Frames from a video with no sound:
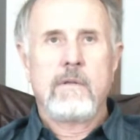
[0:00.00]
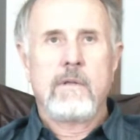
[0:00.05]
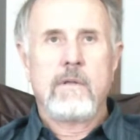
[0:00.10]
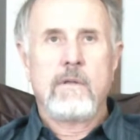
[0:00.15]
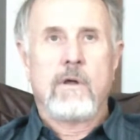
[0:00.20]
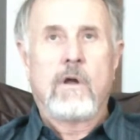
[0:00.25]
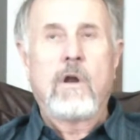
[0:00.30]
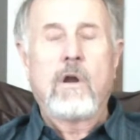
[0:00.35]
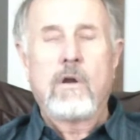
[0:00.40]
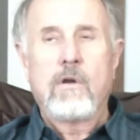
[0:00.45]

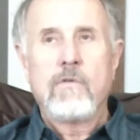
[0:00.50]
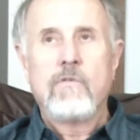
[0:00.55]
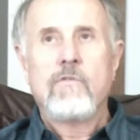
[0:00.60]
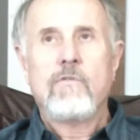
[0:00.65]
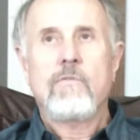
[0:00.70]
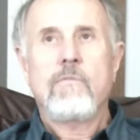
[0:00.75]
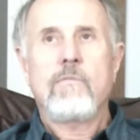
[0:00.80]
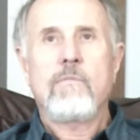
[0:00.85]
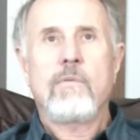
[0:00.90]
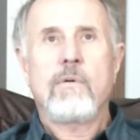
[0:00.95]

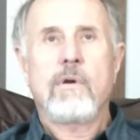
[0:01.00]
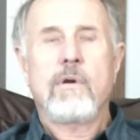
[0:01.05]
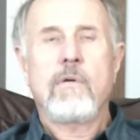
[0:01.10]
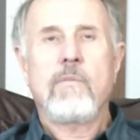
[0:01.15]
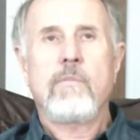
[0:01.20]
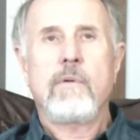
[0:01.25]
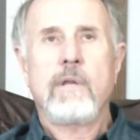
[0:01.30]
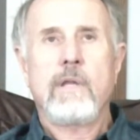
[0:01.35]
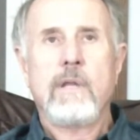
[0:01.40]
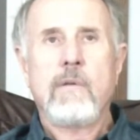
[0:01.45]
large
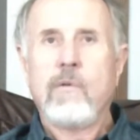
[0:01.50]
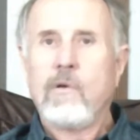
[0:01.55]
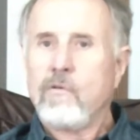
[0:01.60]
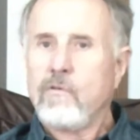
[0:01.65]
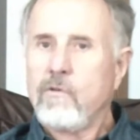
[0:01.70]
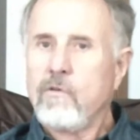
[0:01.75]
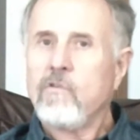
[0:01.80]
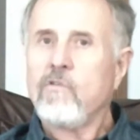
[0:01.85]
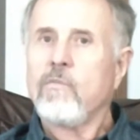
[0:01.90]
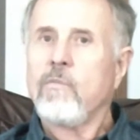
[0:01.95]
bird, but he
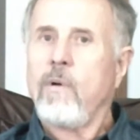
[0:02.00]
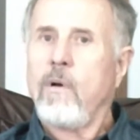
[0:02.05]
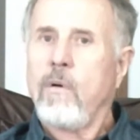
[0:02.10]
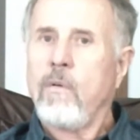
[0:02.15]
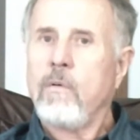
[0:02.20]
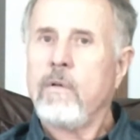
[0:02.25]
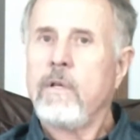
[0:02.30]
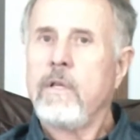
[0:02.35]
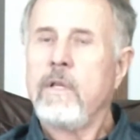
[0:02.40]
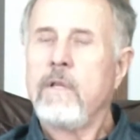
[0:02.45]
wasn't a
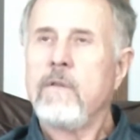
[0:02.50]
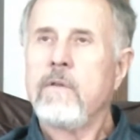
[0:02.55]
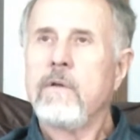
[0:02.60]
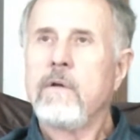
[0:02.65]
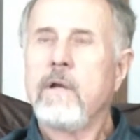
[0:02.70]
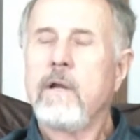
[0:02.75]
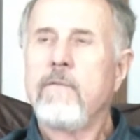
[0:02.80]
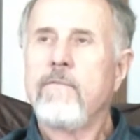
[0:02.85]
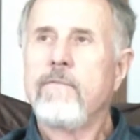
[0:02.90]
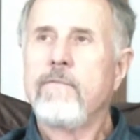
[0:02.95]
small one
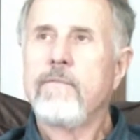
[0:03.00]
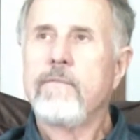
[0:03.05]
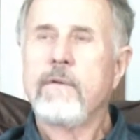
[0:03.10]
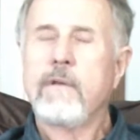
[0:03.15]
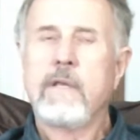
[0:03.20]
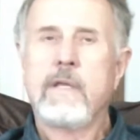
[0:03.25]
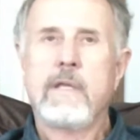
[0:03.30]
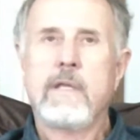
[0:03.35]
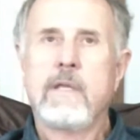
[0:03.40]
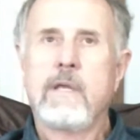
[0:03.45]
either. I
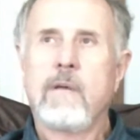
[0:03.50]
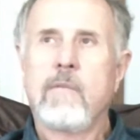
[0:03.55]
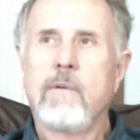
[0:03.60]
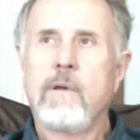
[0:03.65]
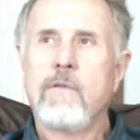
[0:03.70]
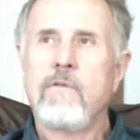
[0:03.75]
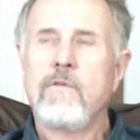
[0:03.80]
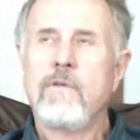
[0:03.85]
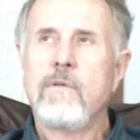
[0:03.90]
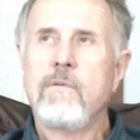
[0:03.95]
forget
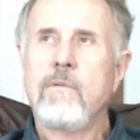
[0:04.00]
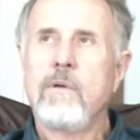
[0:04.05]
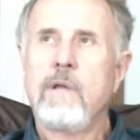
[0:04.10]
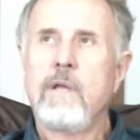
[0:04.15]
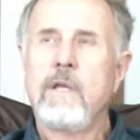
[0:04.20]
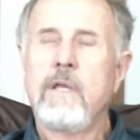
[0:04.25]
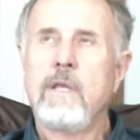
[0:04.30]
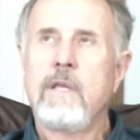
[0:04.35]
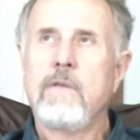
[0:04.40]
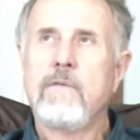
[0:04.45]
how much he
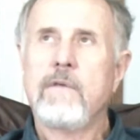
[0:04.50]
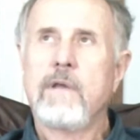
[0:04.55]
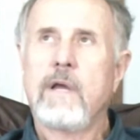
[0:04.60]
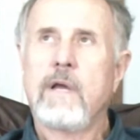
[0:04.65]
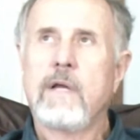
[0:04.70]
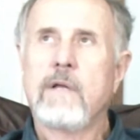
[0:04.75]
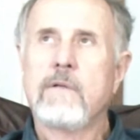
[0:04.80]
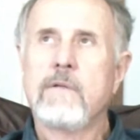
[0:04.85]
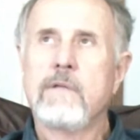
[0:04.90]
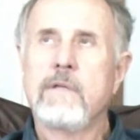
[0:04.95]
weighed
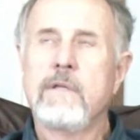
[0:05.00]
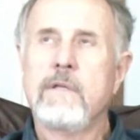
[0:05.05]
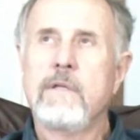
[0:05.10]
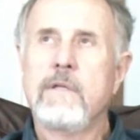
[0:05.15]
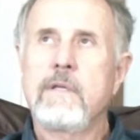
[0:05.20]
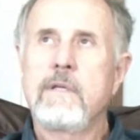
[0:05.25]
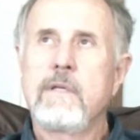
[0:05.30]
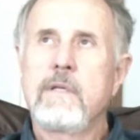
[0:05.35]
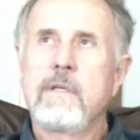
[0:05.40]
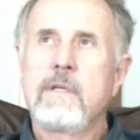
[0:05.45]
exactly.
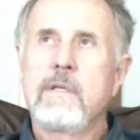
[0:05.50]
